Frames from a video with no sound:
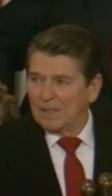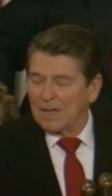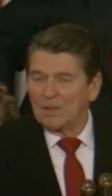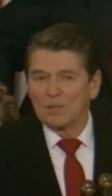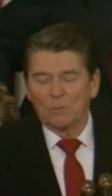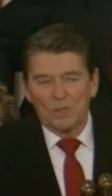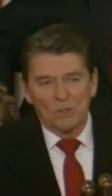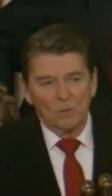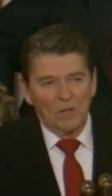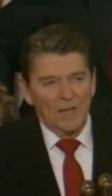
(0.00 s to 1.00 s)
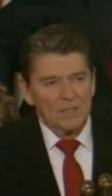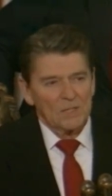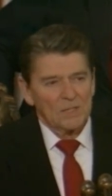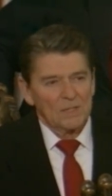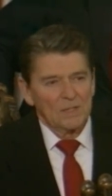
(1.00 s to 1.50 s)
How could we do
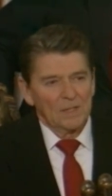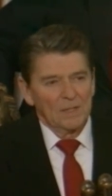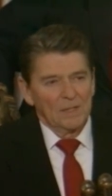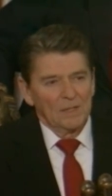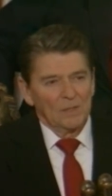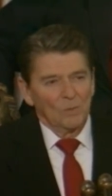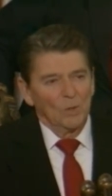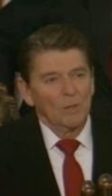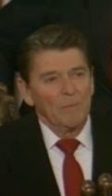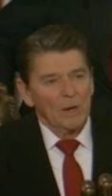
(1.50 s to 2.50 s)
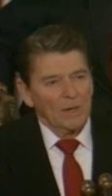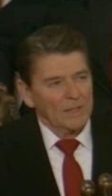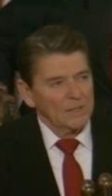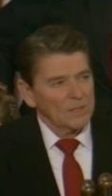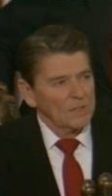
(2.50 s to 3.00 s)
less? We're
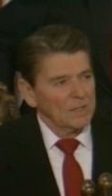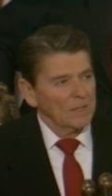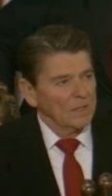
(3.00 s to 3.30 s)
Americans.